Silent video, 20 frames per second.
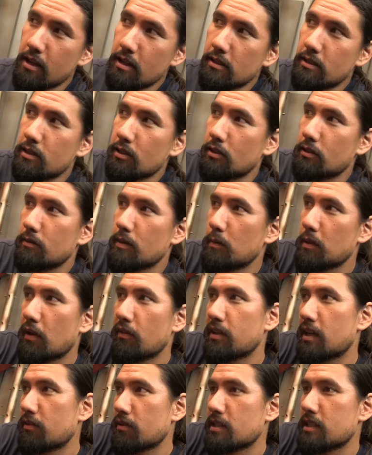And so I'm
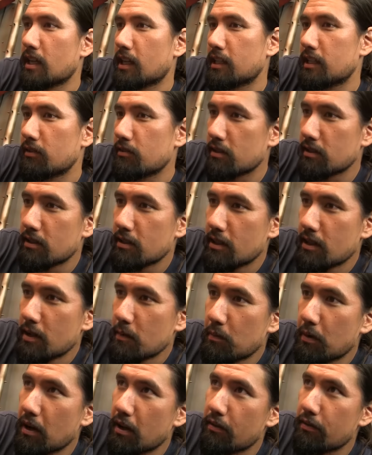loving every second of
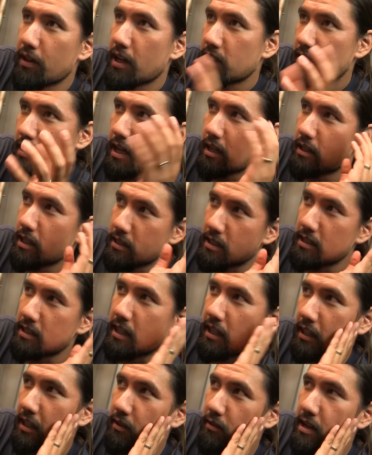it. But that's, how, that's his
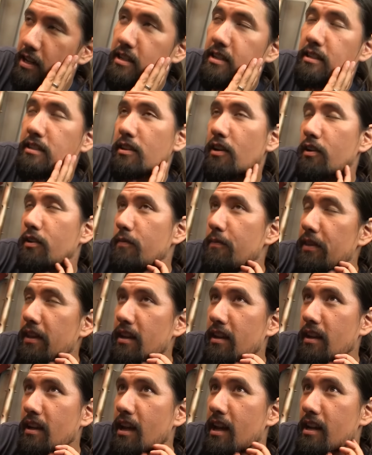thinking, right? So
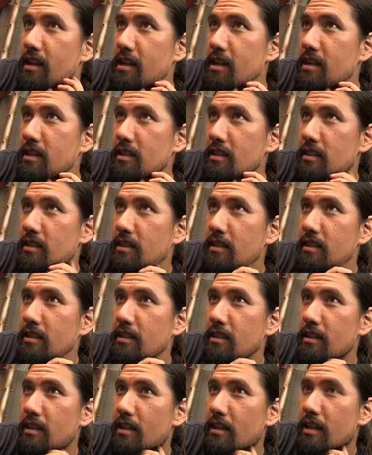and he just
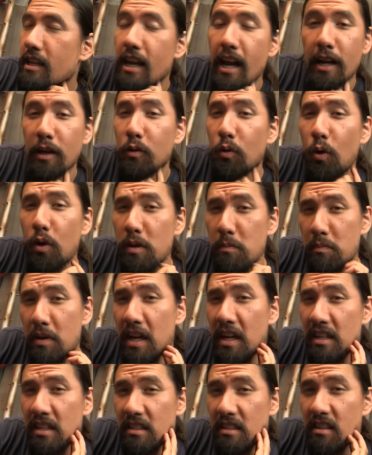he he had growing
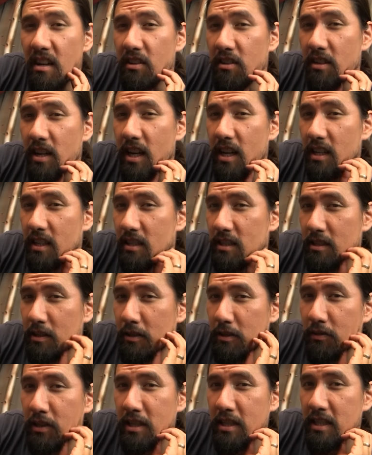pains the other night, so
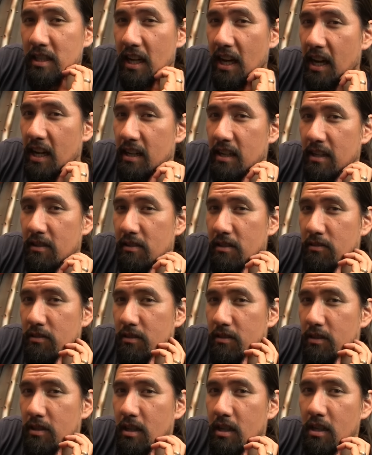it was very sad. He
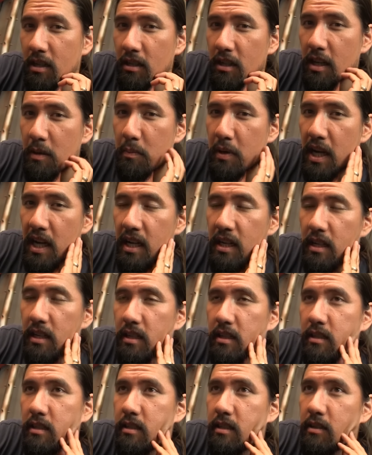was in a lot of pain,
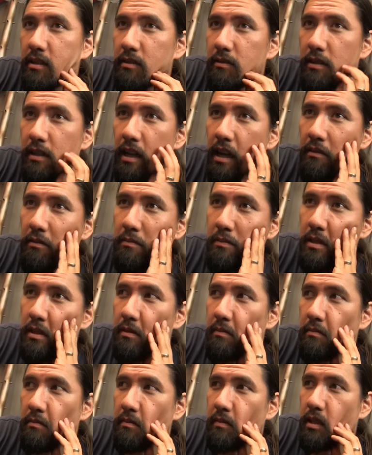so we gave him
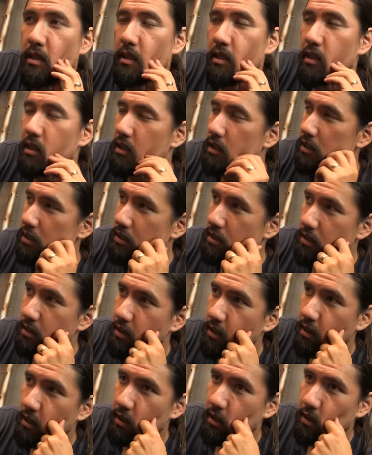some
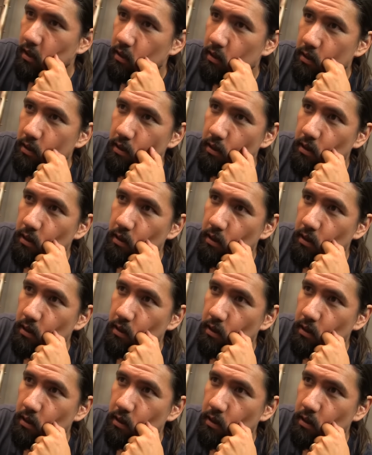uh,